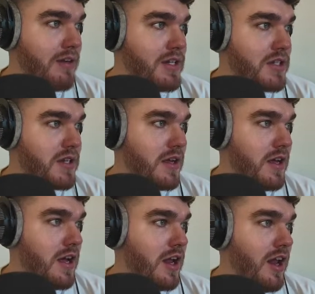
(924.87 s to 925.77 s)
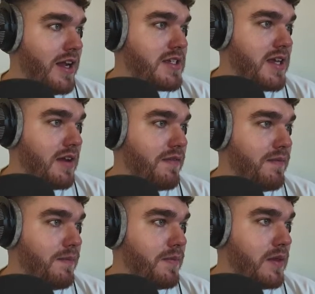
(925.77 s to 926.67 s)
just, like I said,
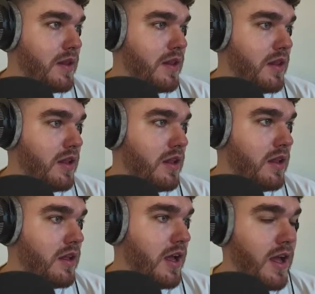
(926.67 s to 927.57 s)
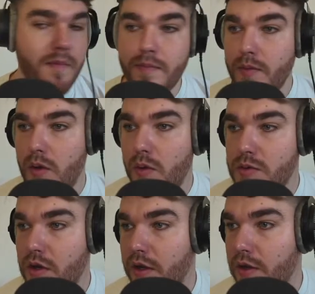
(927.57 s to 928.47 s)
sorry,
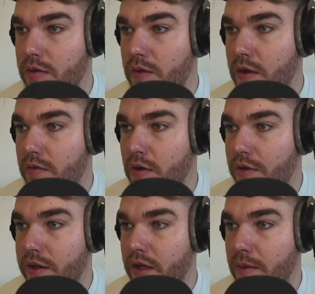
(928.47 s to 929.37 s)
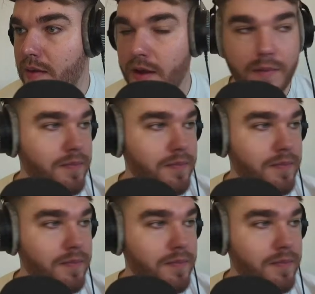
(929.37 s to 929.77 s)
I got a wrong thing up here. Hang